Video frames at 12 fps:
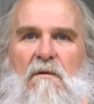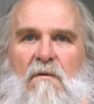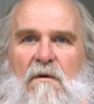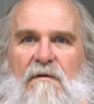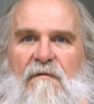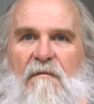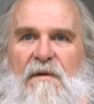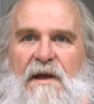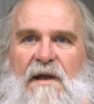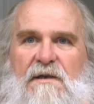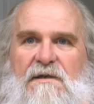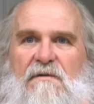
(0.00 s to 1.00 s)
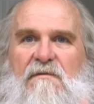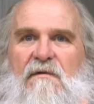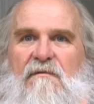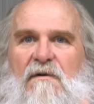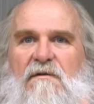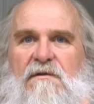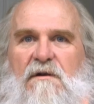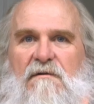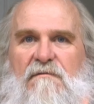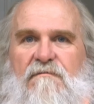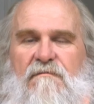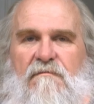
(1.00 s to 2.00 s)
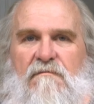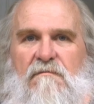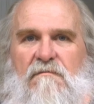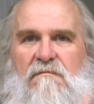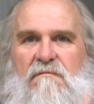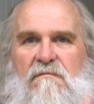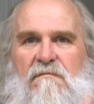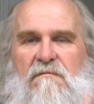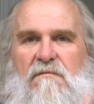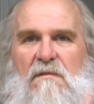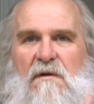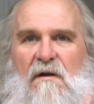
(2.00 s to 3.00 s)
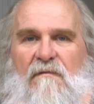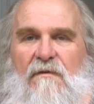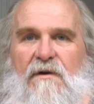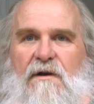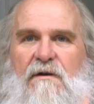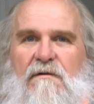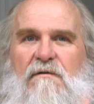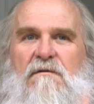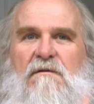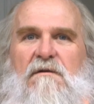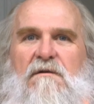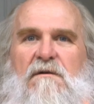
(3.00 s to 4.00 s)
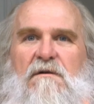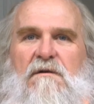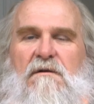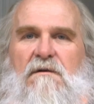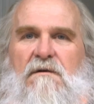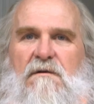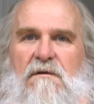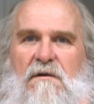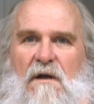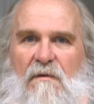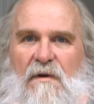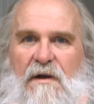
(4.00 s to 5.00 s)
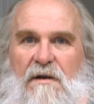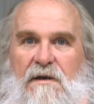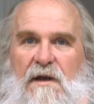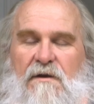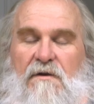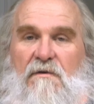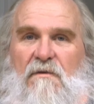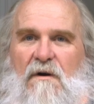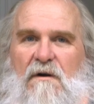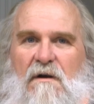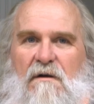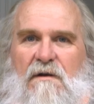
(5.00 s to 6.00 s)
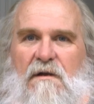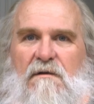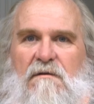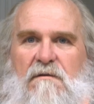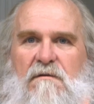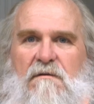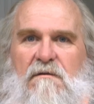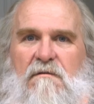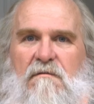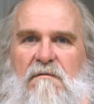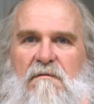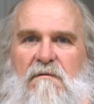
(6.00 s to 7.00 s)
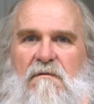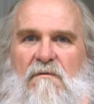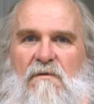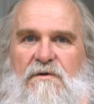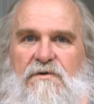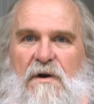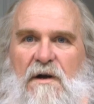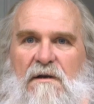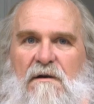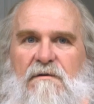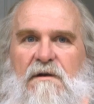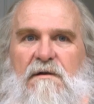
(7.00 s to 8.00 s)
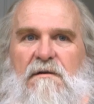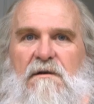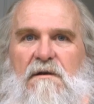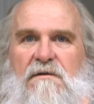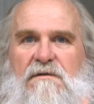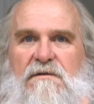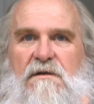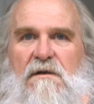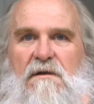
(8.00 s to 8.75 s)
One of our biggies that we've worked on every year, and we continue to work on it, we train on it, is